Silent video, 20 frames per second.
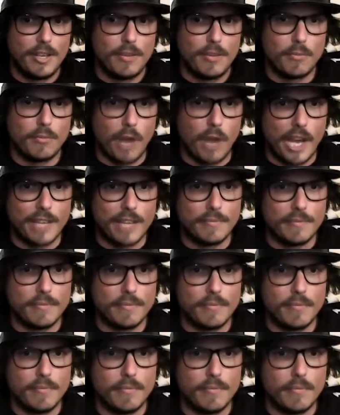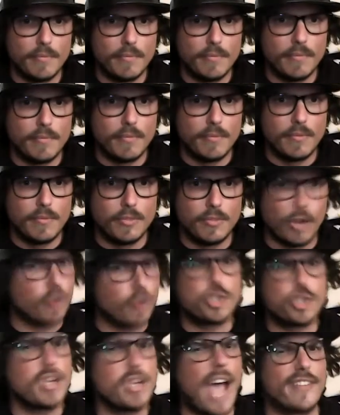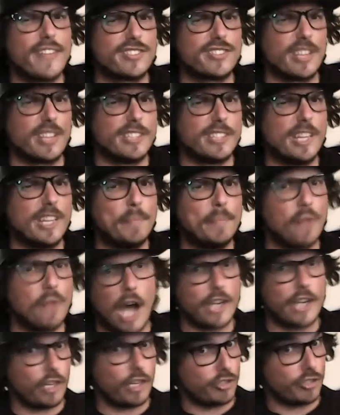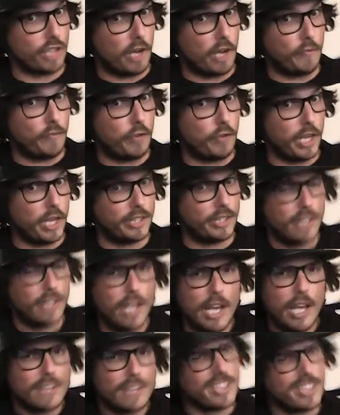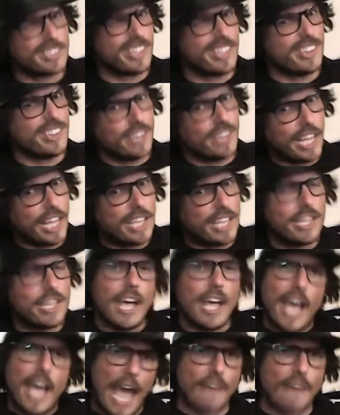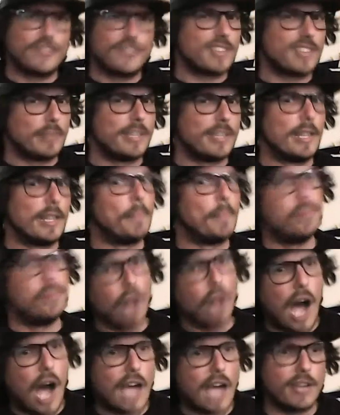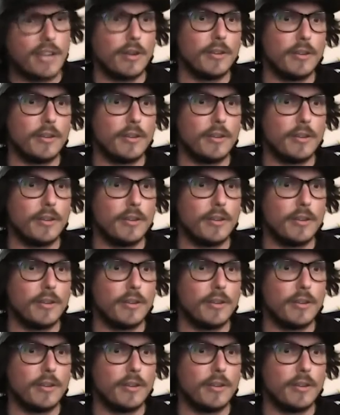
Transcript: right? Don't you have something to block yourself with? Doesn't Link have something to block,